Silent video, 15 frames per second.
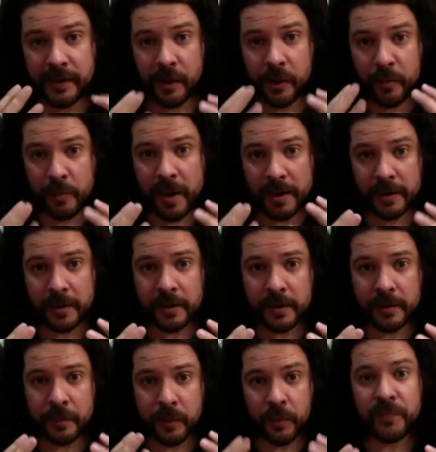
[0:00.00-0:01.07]
aromatic
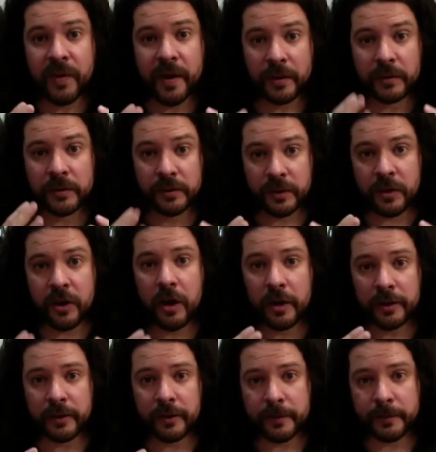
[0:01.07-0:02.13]
profile to the
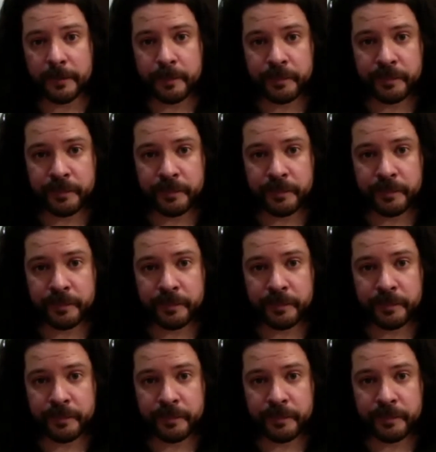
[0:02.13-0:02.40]
cocktail.